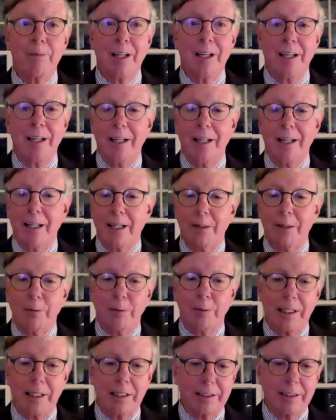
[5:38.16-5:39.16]
and
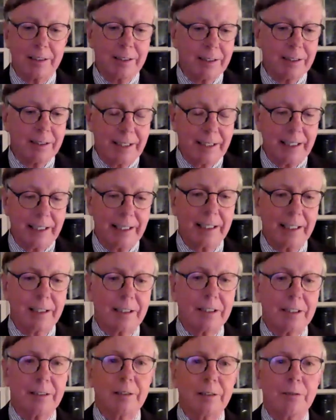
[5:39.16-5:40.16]
we are heading
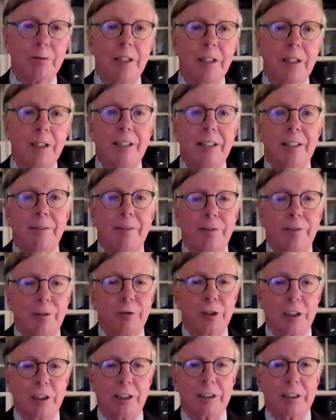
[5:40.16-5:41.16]
into flu
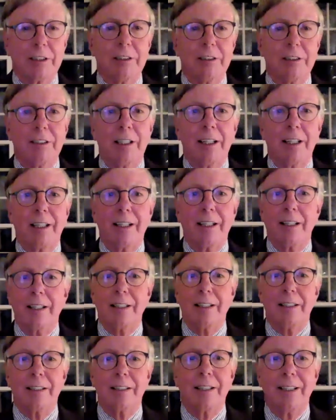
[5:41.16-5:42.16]
season.
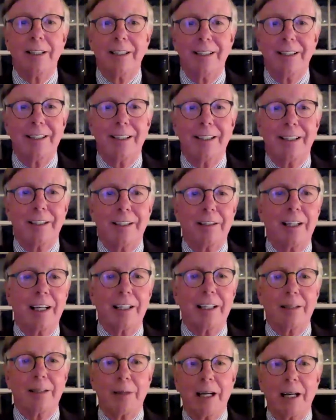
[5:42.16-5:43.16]
And,
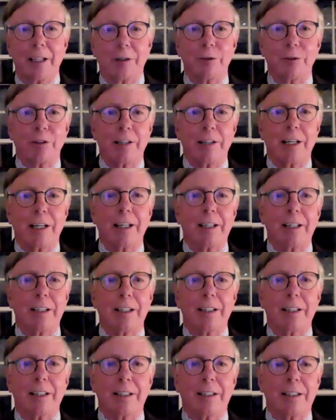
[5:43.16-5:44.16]
neither Mike nor I
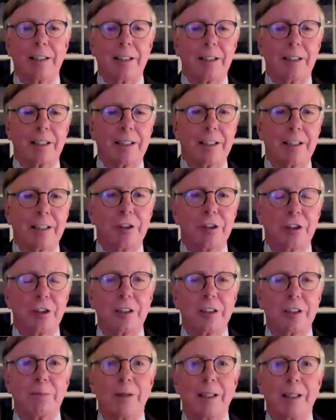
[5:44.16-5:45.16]
are
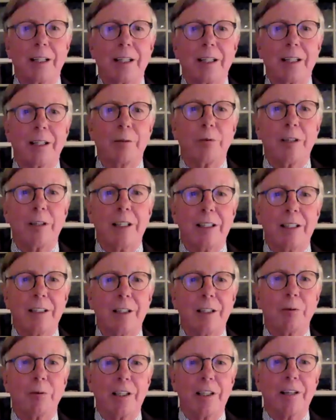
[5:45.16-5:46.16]
clinicians, but I think we
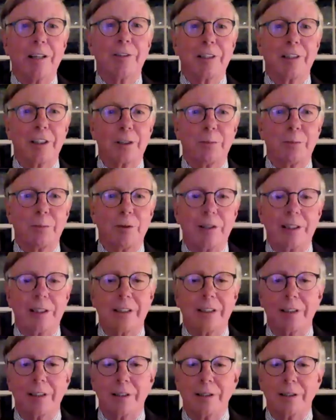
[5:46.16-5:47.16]
know enough at this point
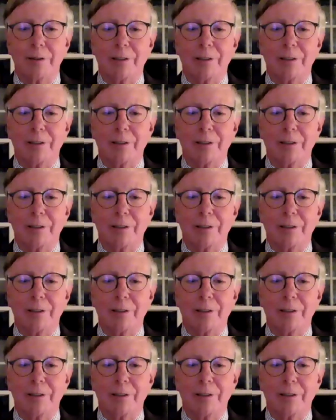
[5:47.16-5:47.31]
to